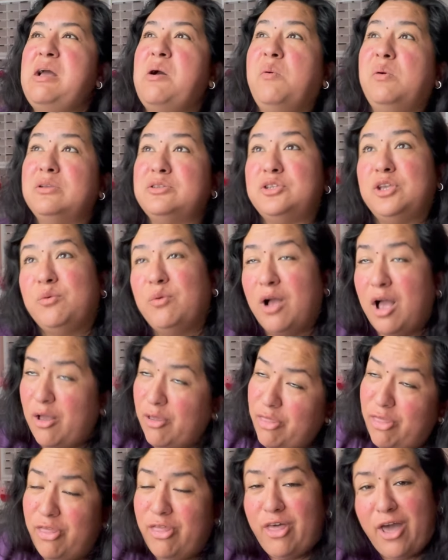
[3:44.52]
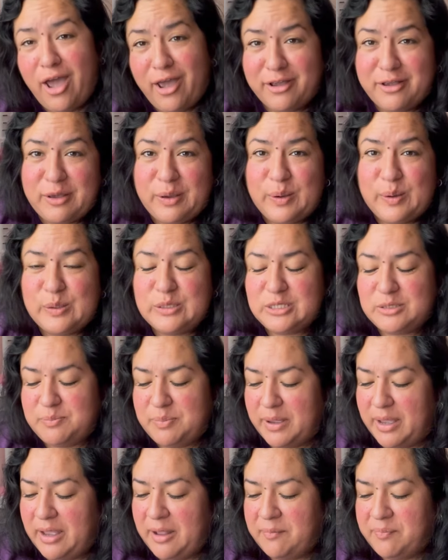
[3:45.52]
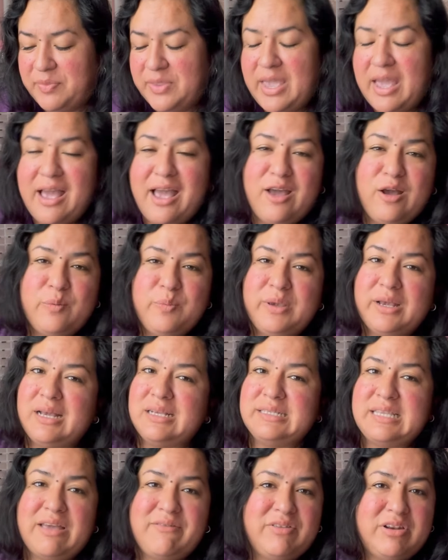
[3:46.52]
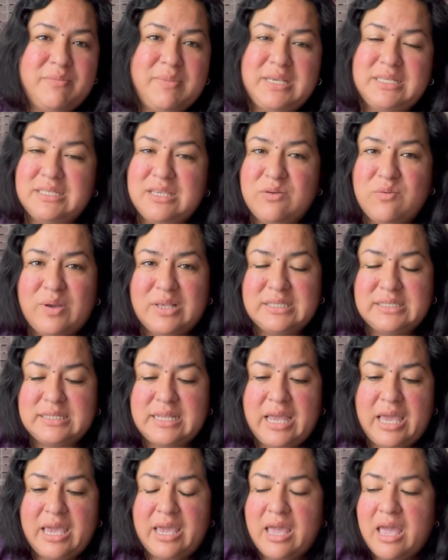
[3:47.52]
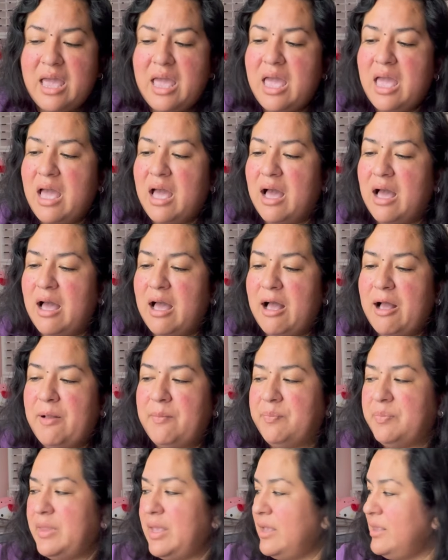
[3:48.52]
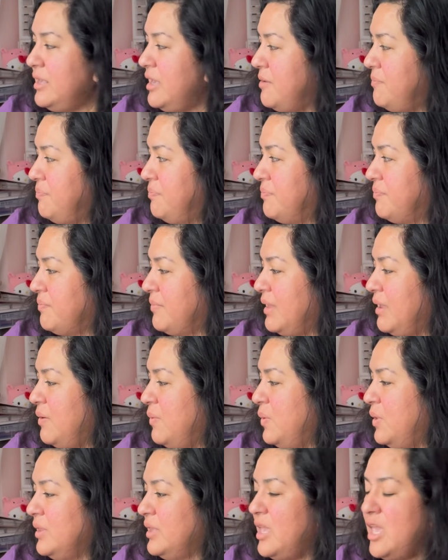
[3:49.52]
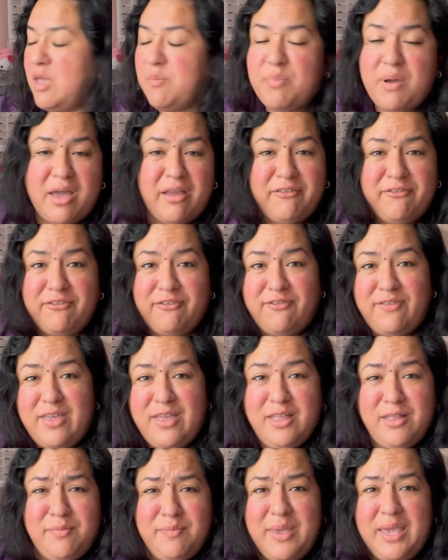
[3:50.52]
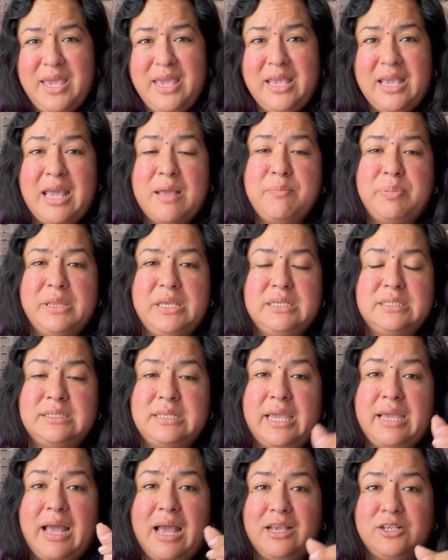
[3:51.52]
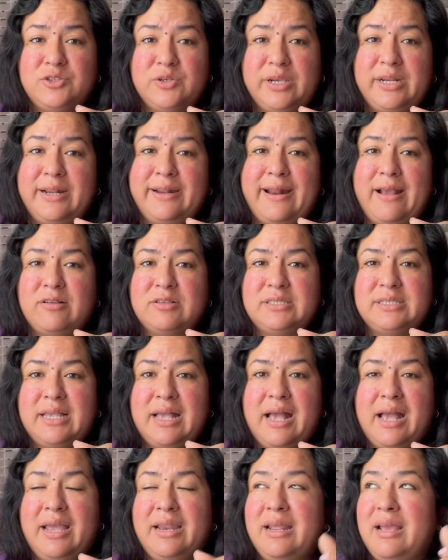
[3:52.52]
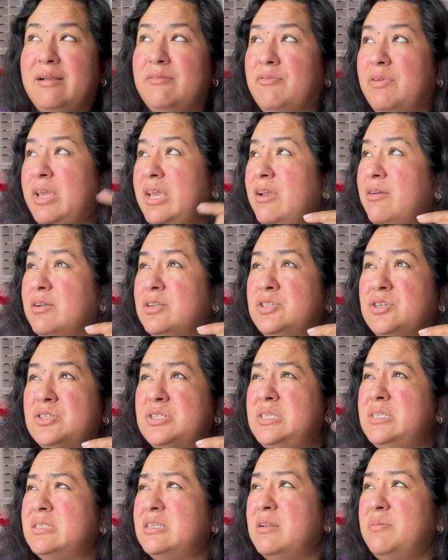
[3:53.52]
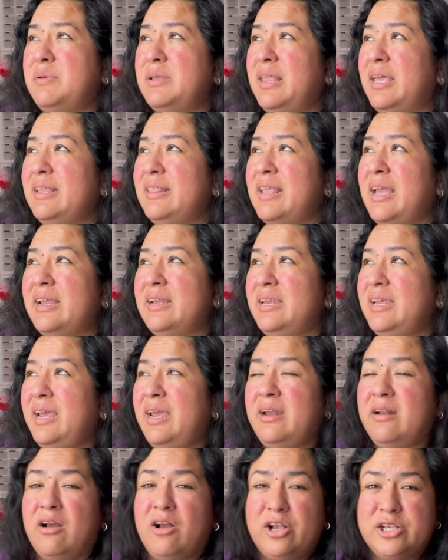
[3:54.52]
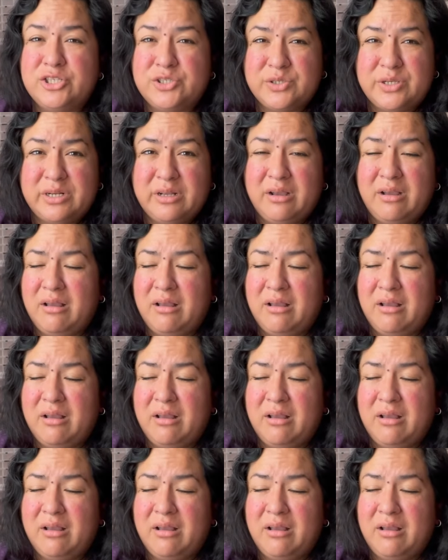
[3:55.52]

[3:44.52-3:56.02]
We'll see how that goes. But, yeah, I hope you guys have an amazing Wednesday. And, yeah, we'll keep on filming. And please stay hydrated outside. Here in Jersey, it's going to be like 98, 100.